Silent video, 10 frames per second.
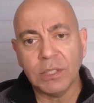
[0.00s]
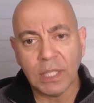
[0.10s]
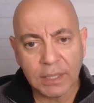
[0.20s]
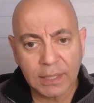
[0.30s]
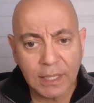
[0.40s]

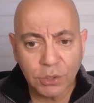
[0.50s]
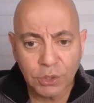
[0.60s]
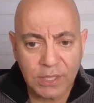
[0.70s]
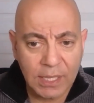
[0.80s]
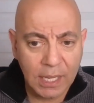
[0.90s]
done again to
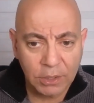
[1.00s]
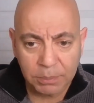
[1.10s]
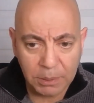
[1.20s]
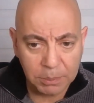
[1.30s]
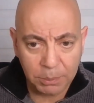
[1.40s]
see how the
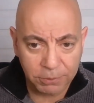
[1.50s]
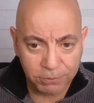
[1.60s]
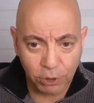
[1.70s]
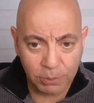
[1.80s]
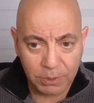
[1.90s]
people
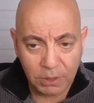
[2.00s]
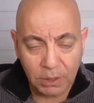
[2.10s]
performed.